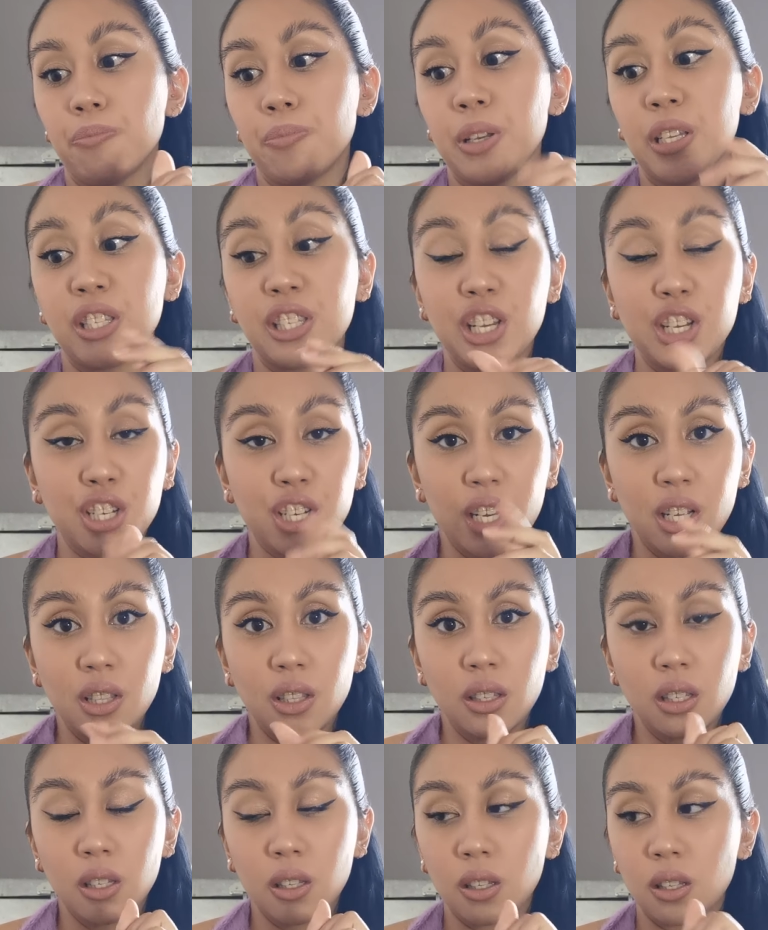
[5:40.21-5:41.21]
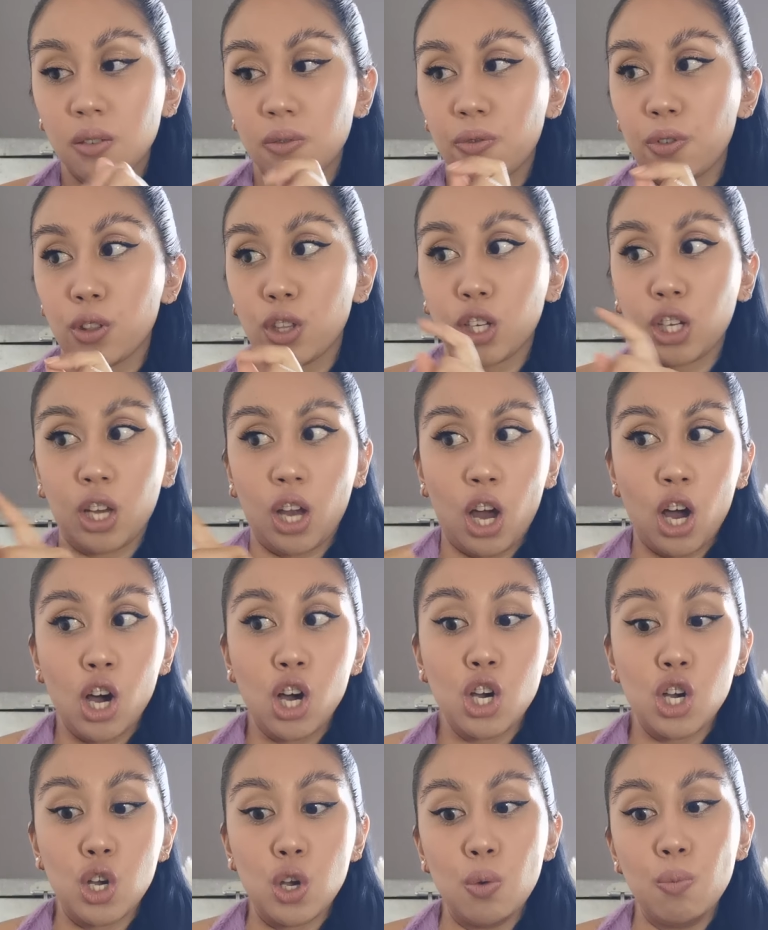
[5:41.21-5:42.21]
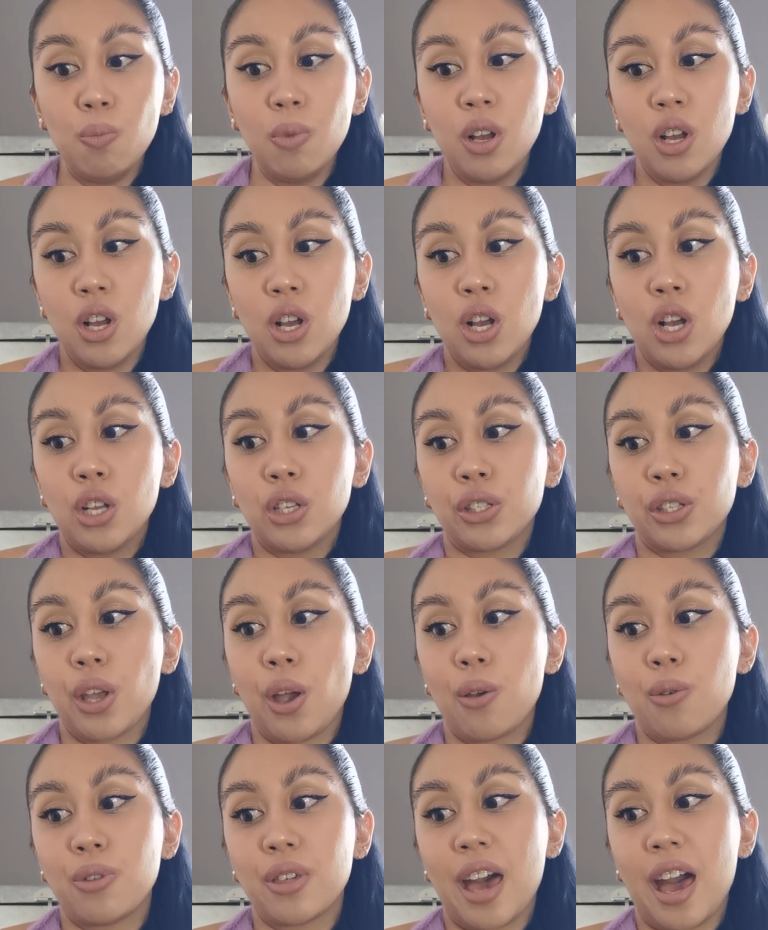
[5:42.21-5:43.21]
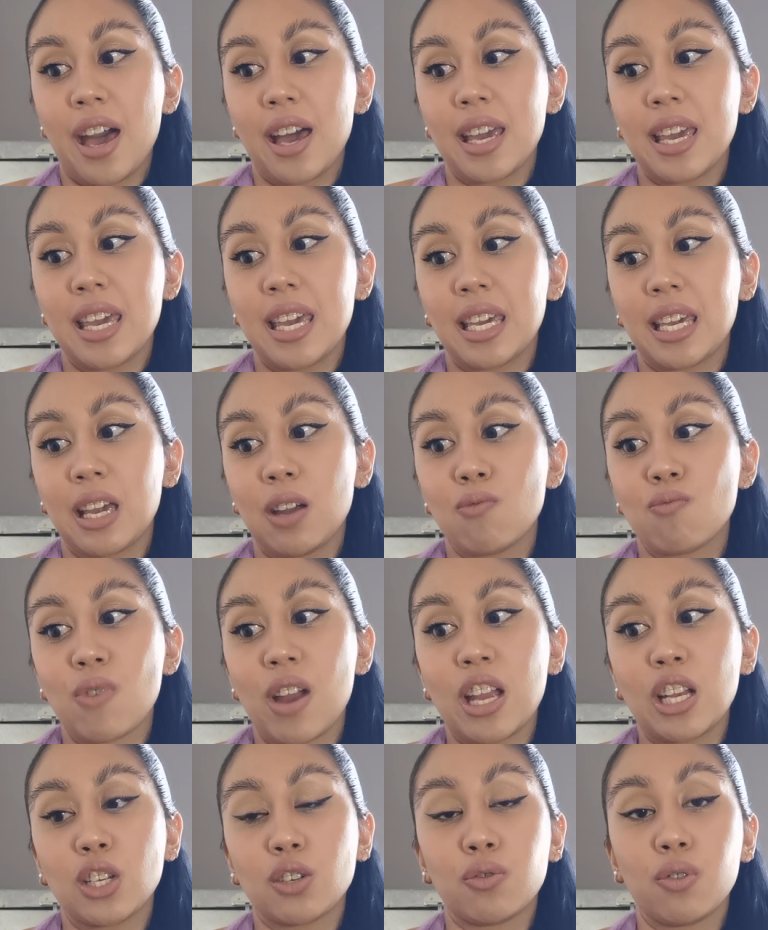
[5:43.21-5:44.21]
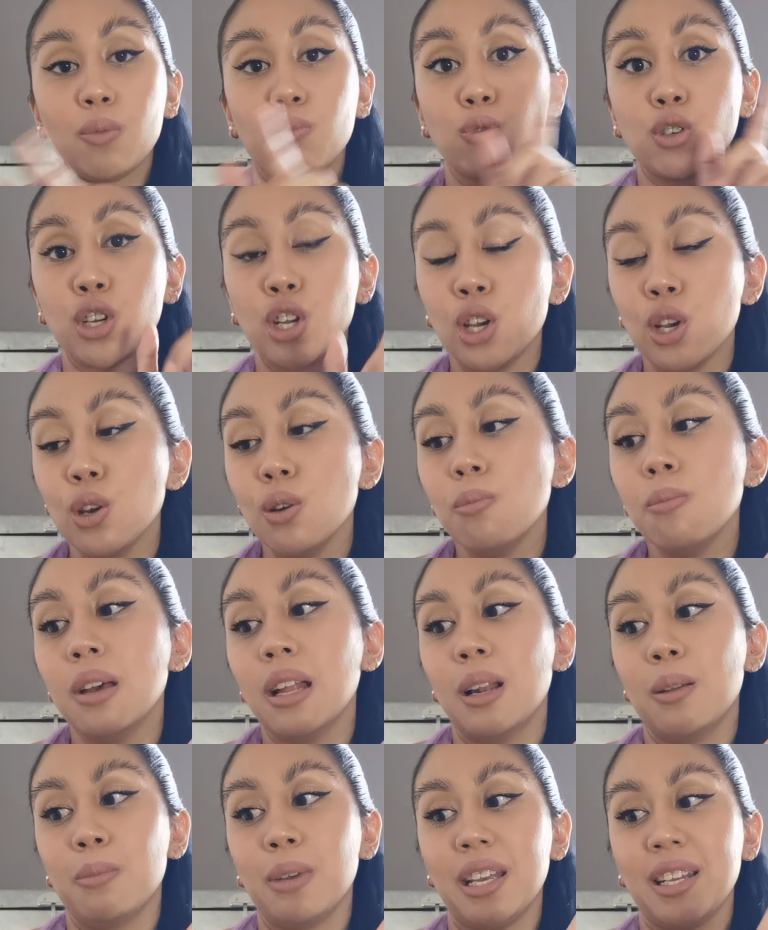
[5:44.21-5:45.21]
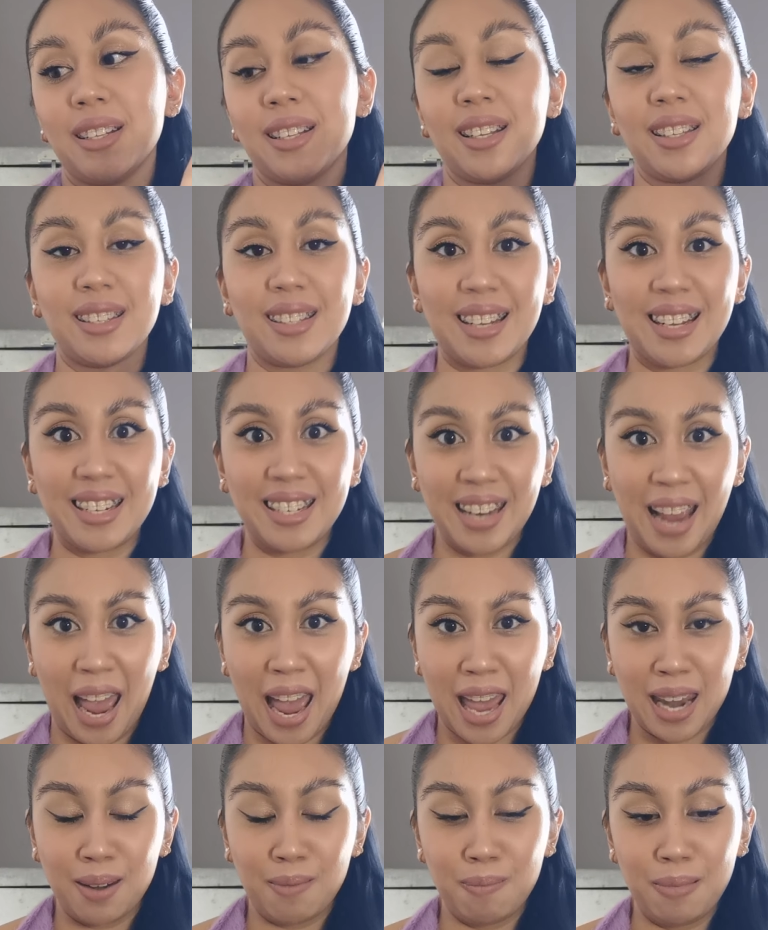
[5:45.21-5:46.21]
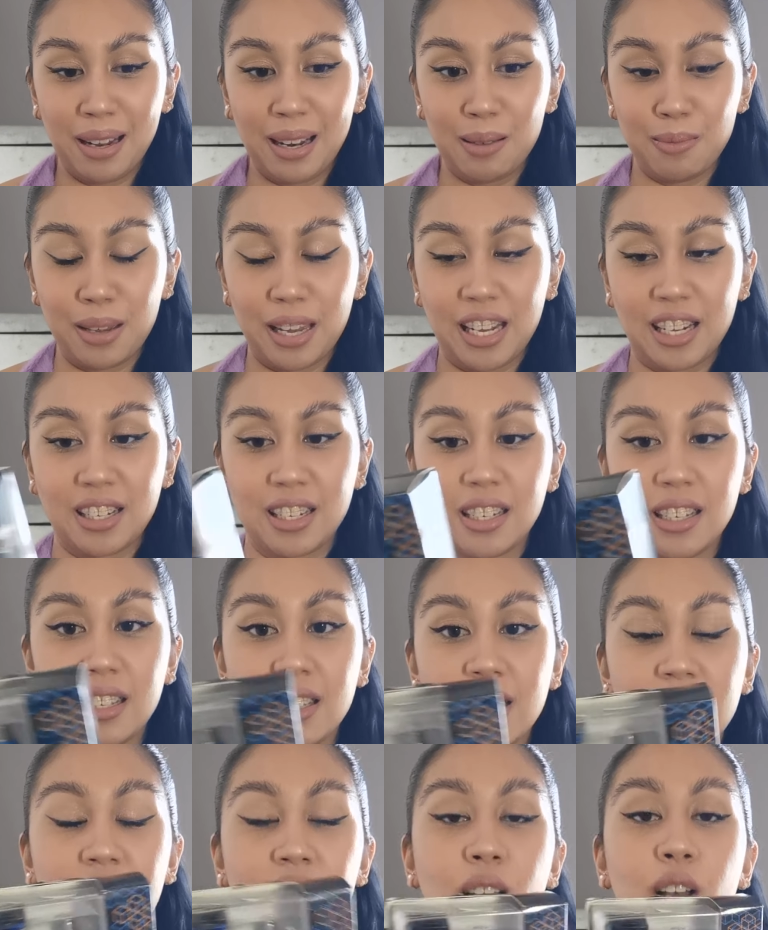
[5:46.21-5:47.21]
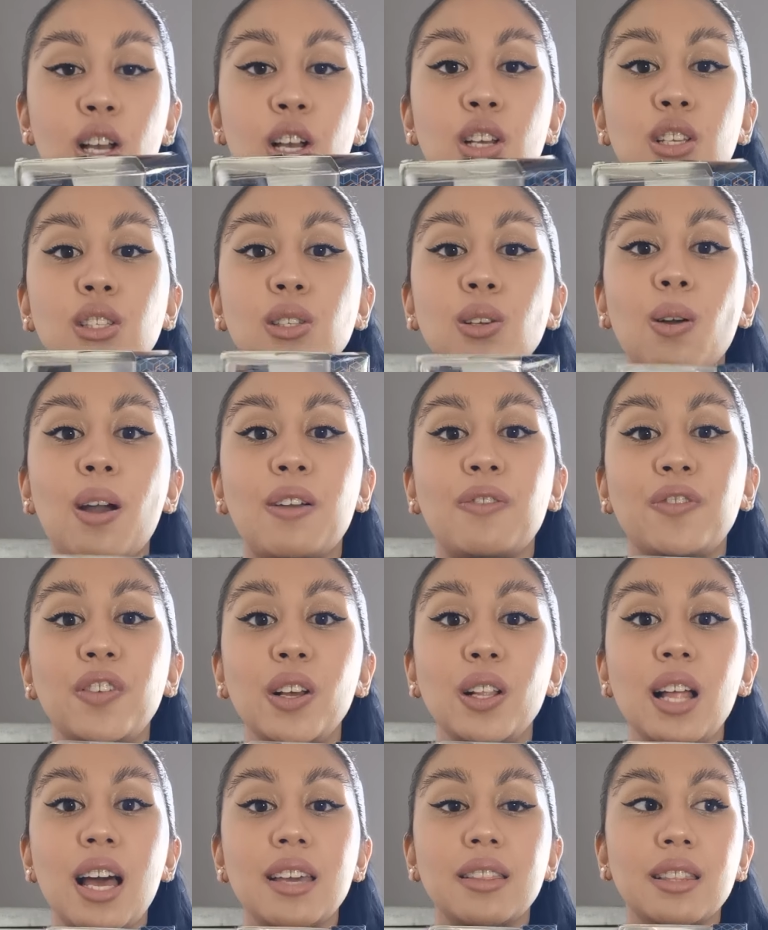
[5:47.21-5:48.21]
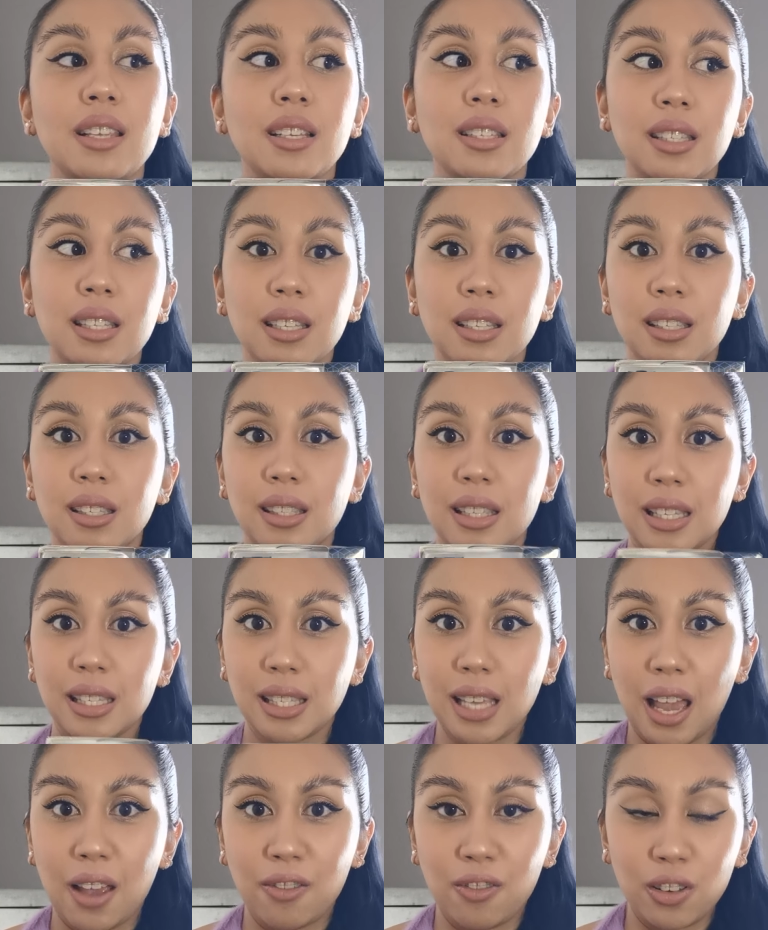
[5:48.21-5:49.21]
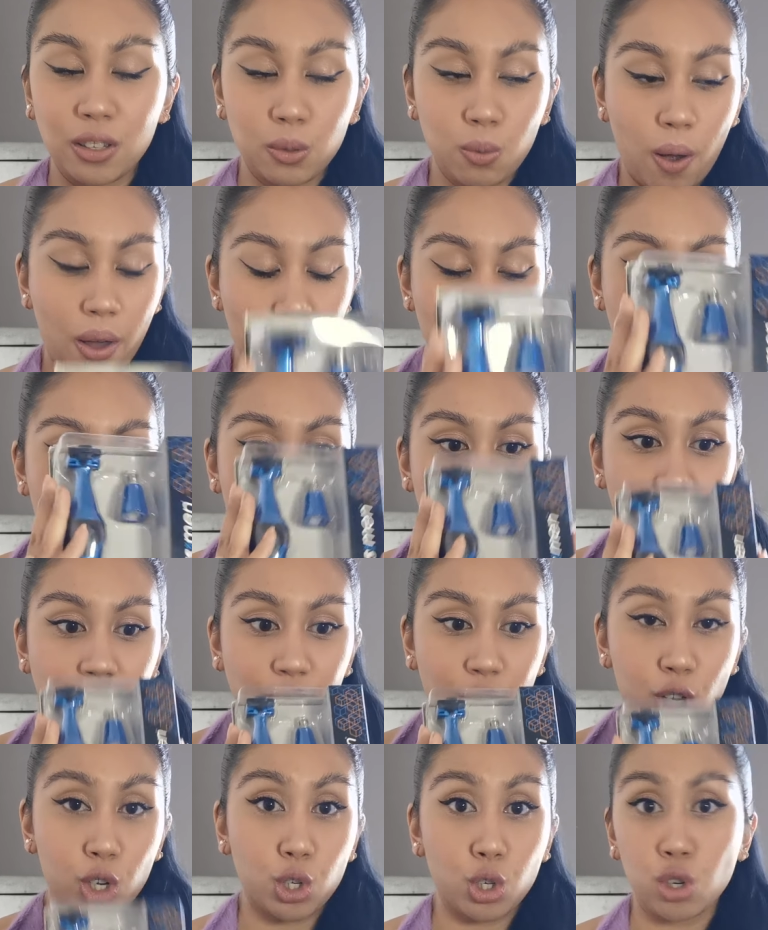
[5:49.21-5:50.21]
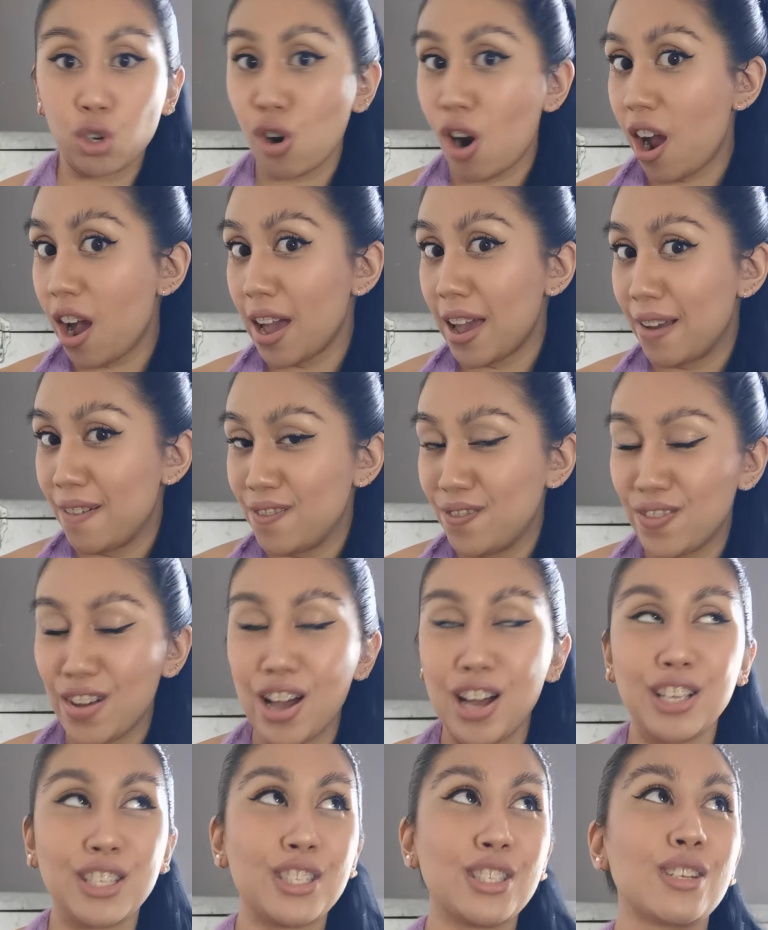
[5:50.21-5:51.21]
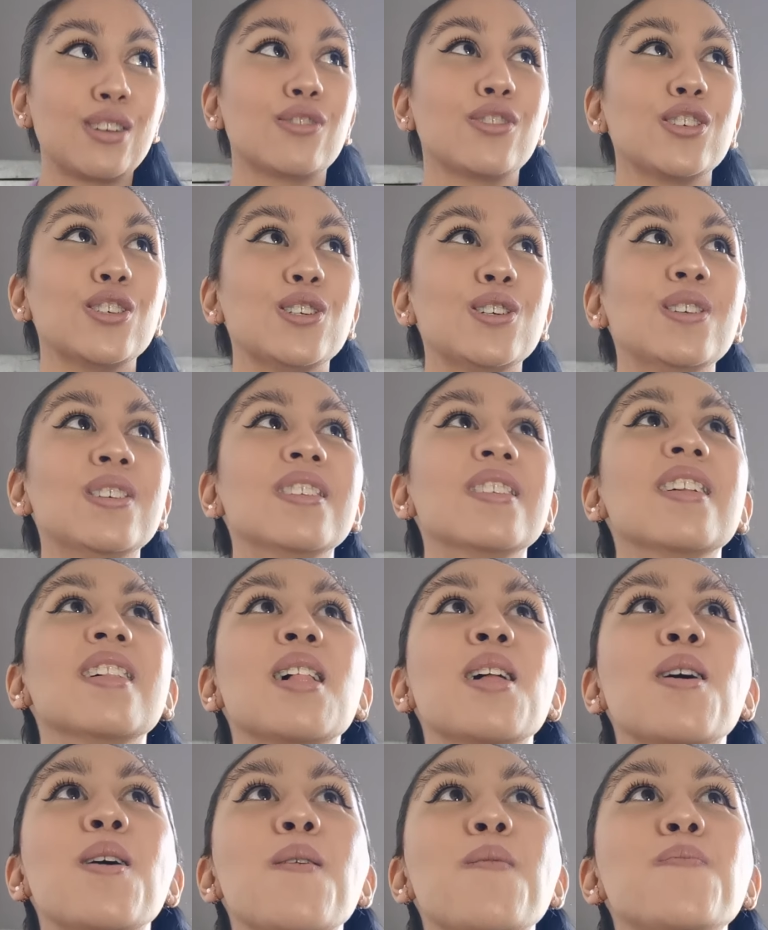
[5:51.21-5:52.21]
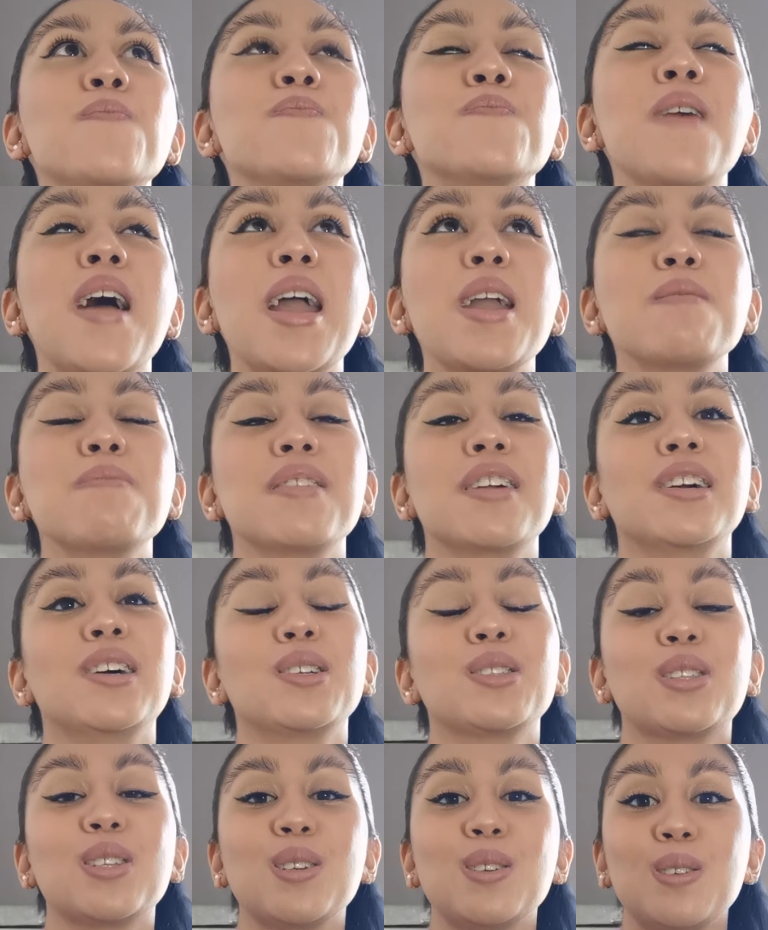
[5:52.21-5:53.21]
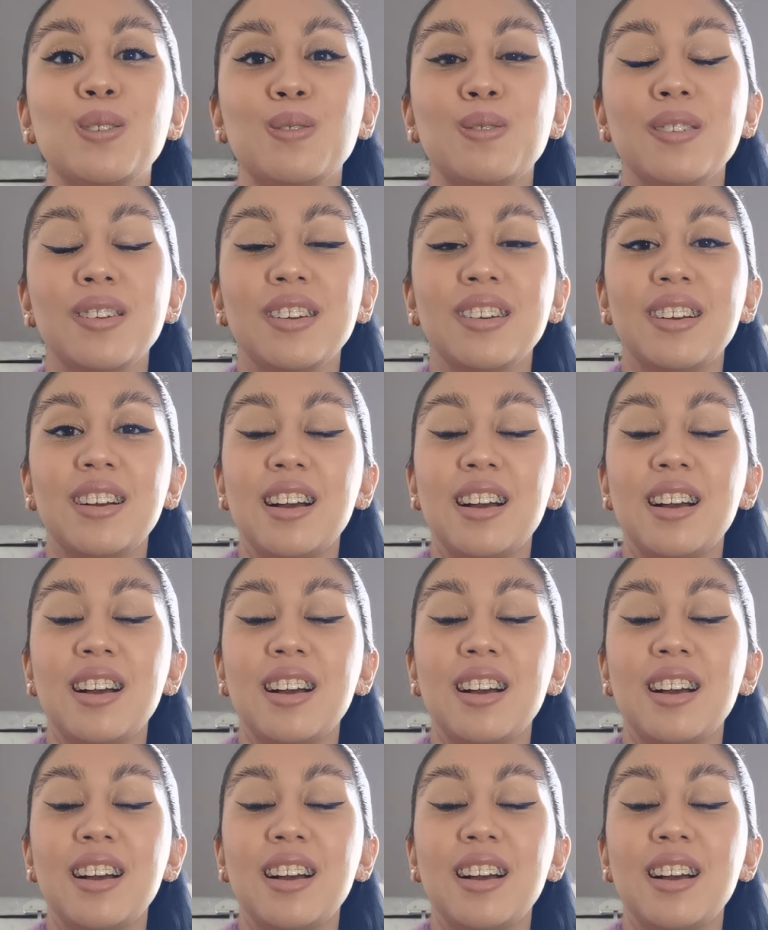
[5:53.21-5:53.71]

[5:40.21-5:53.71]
positions for the comb, so that it can range from 2 millimeters to 10 millimeters. So I feel like this is the safest one to try first of all. Maybe I'll do